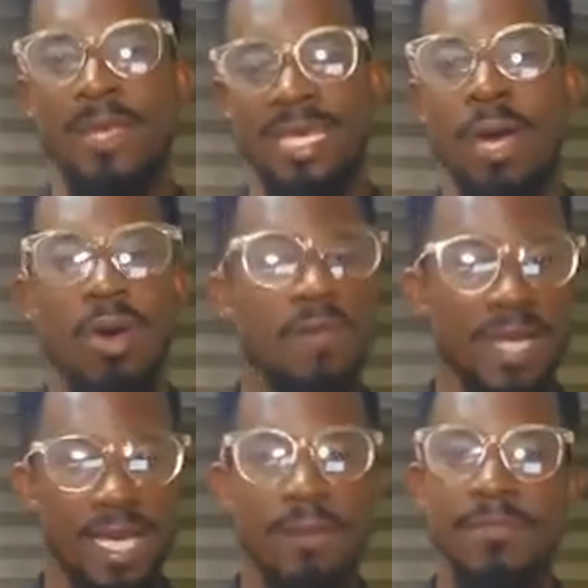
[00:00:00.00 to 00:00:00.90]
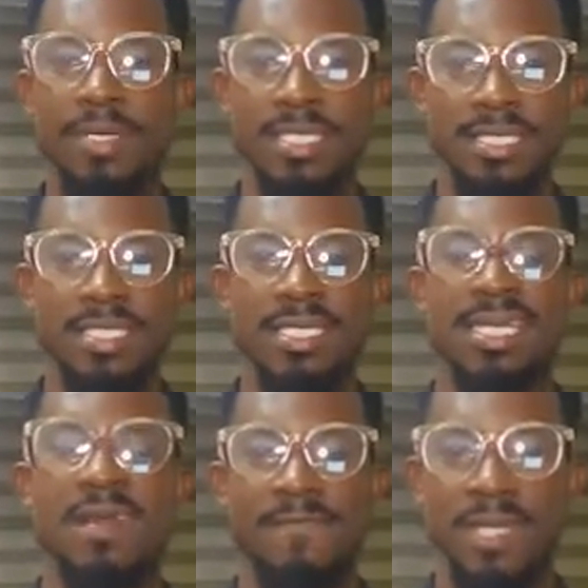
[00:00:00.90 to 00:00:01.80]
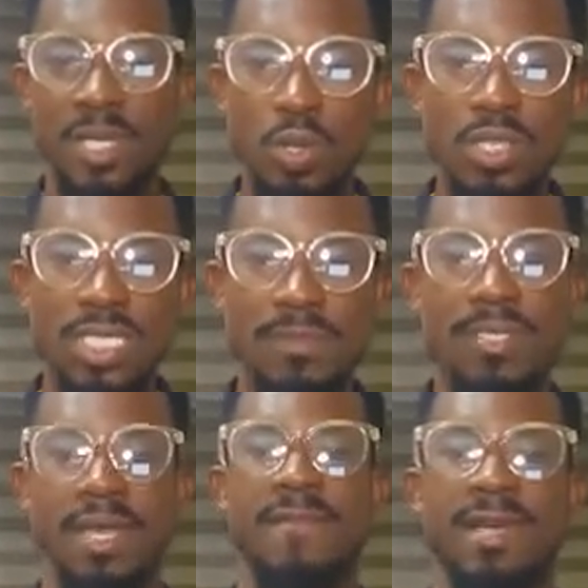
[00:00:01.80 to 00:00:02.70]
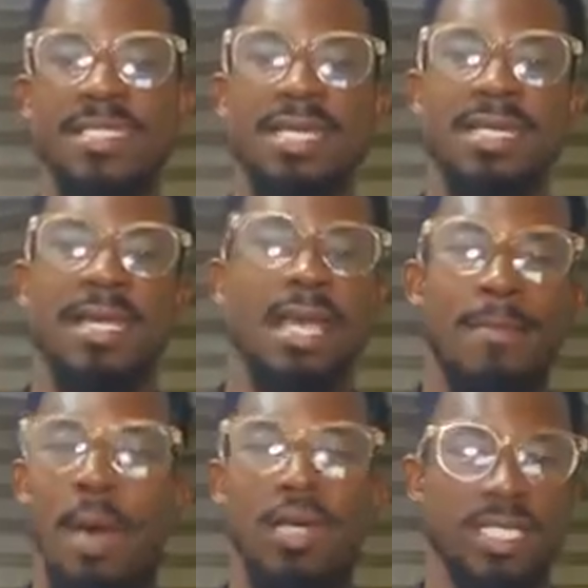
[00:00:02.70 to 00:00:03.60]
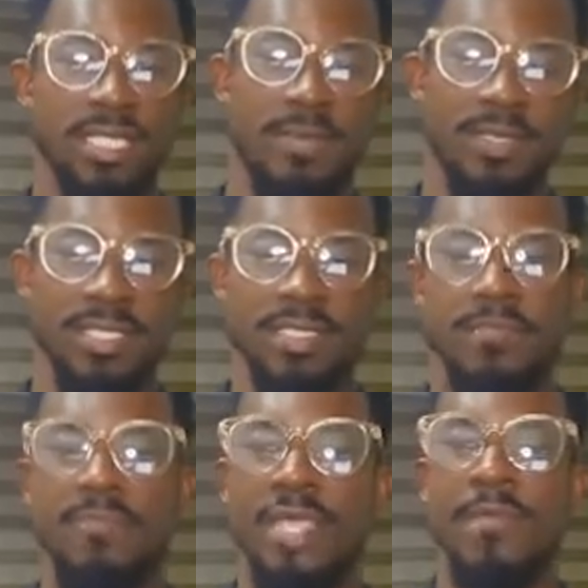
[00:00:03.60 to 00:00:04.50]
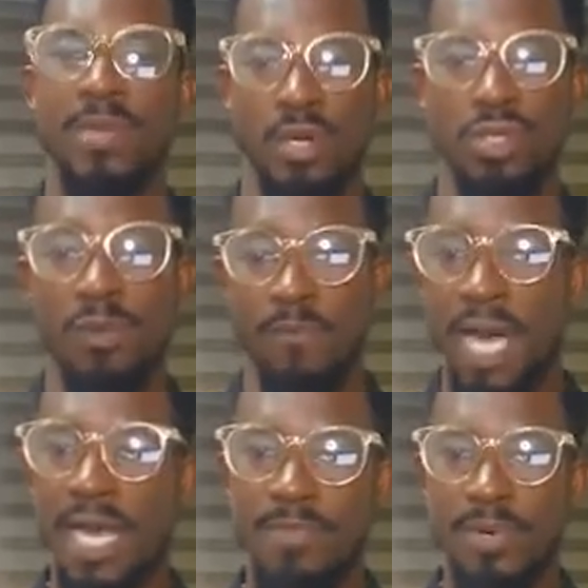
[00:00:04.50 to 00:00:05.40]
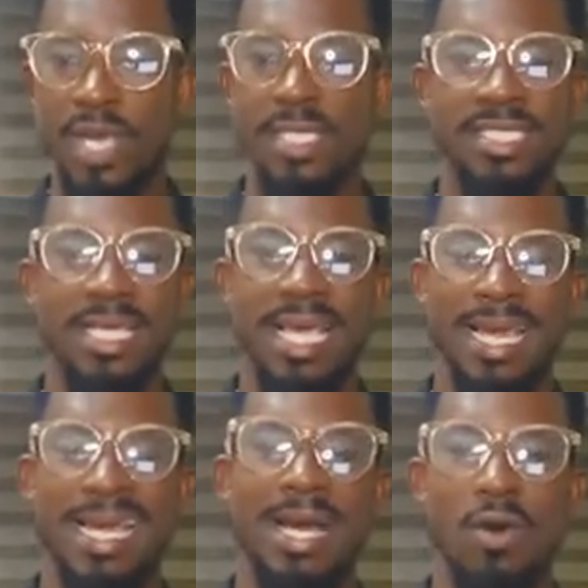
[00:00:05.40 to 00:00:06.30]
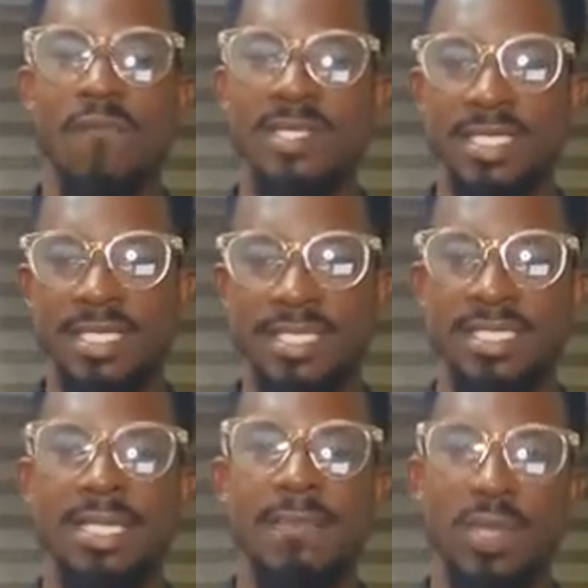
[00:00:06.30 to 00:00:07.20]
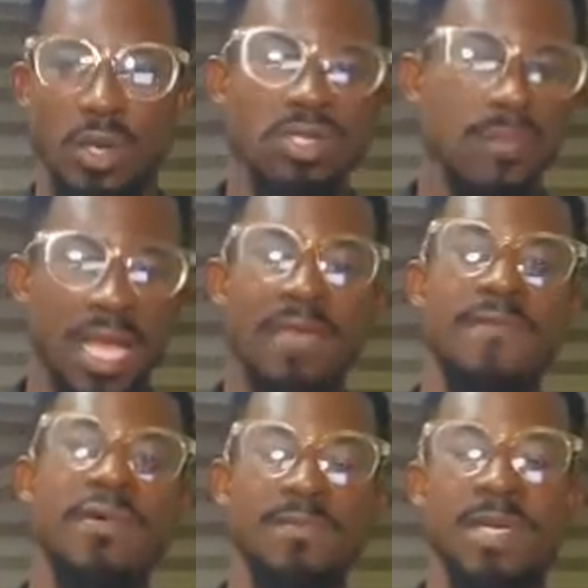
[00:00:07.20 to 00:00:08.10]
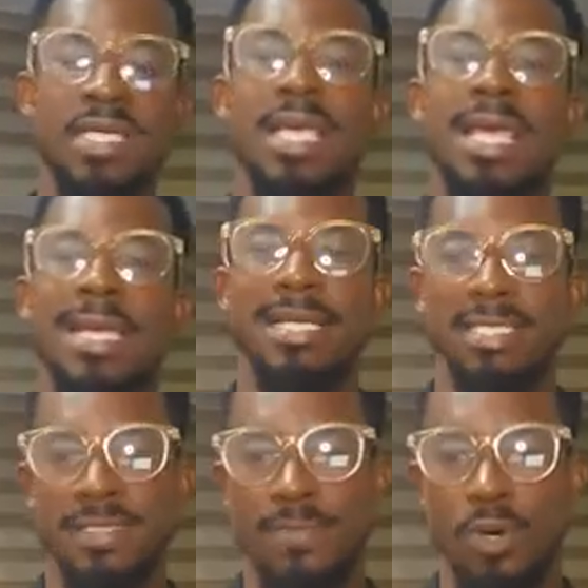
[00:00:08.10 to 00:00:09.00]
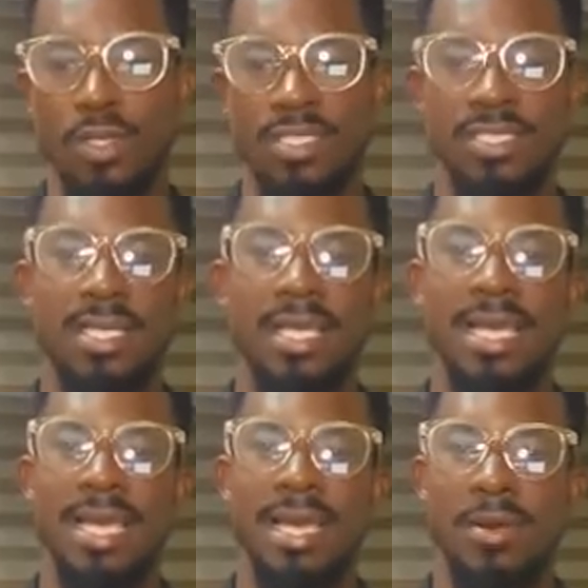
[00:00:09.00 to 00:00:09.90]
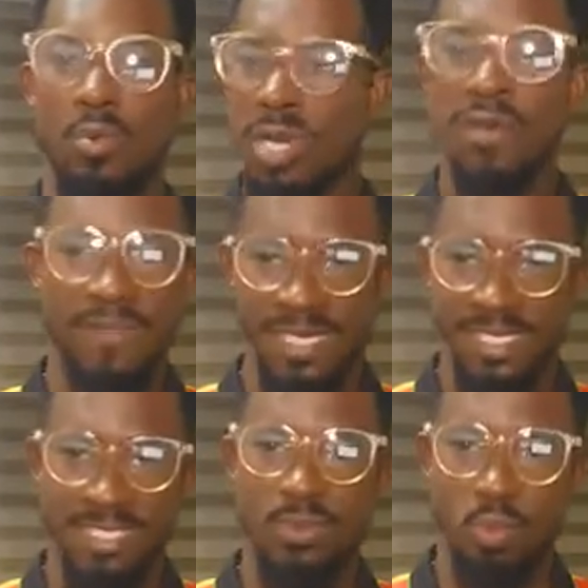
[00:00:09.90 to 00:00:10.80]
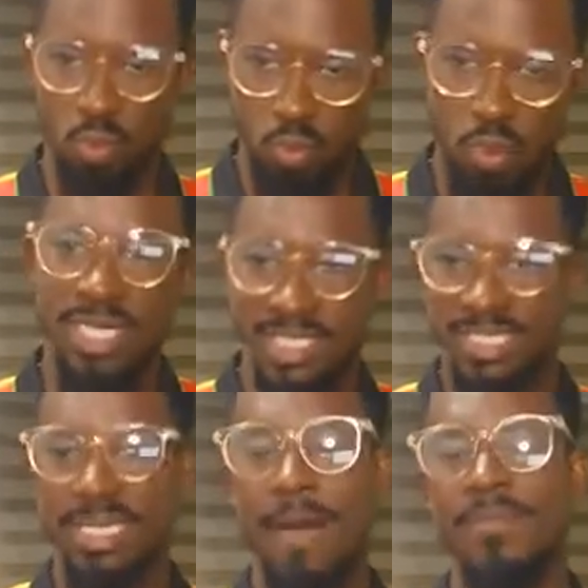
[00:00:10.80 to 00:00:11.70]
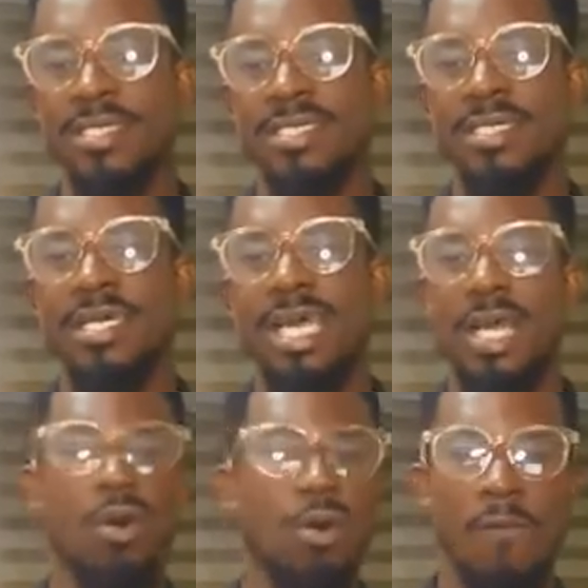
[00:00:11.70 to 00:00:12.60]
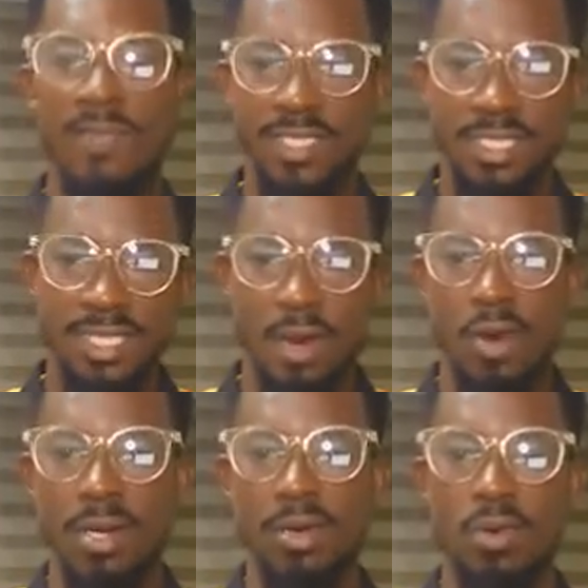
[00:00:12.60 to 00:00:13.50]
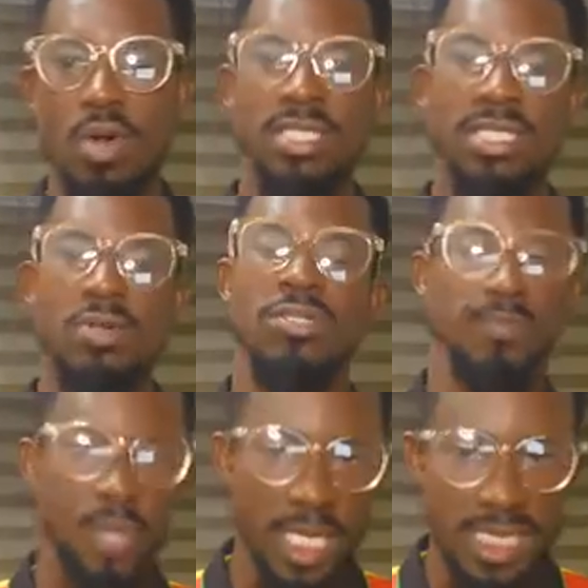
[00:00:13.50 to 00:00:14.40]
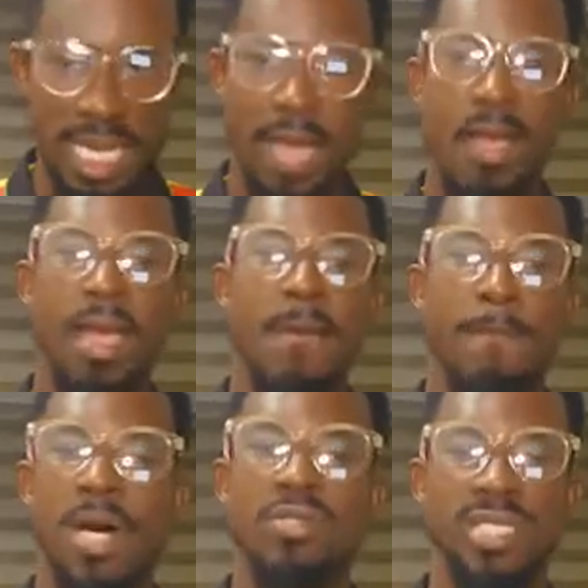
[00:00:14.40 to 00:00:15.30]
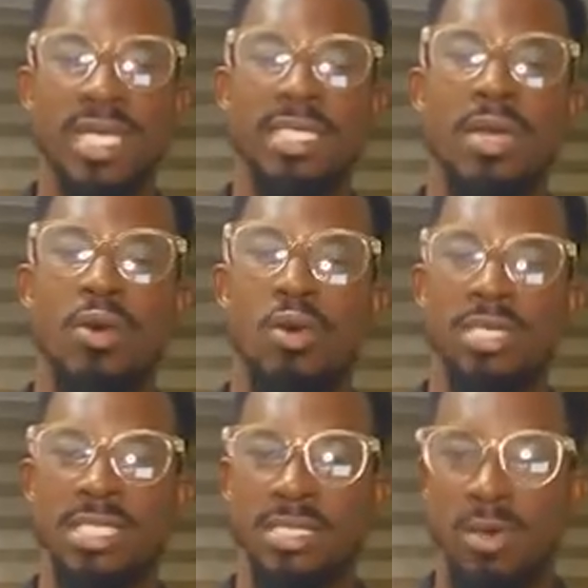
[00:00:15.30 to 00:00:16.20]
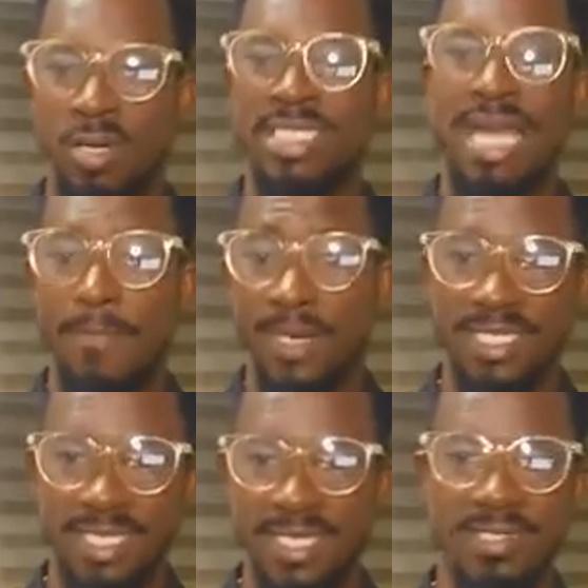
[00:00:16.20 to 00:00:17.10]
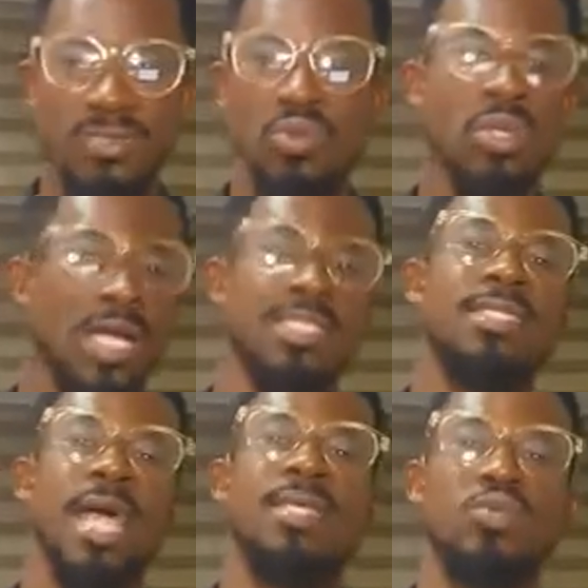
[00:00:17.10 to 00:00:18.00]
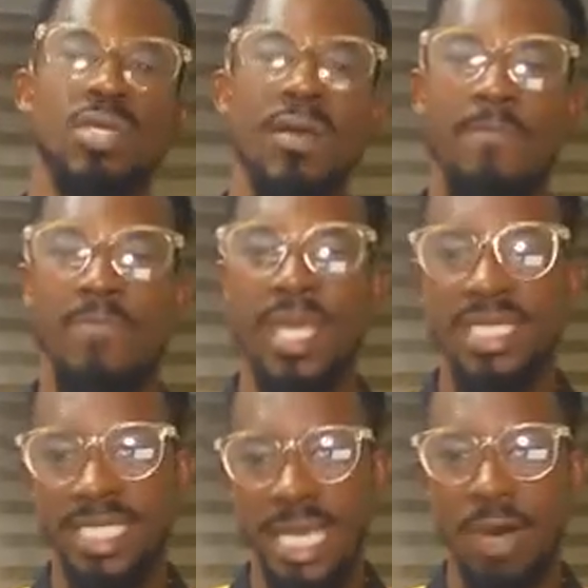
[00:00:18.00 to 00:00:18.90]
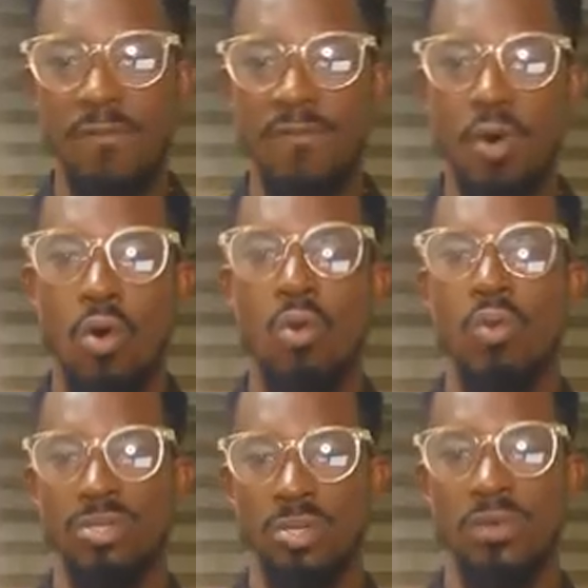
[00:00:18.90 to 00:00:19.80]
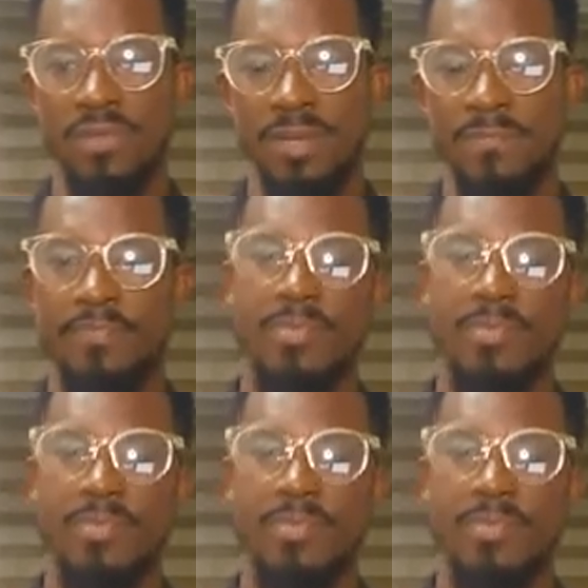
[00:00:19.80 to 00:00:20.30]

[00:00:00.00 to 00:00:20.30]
They are one of the companies that have hugely been affected by what is happening because of bad press and other conversation. Because of their involvement in sports, when this happened, there were conversation around the world. There was pressure mounted on their partners to cut ties with them, and Schalke 04 was one of them.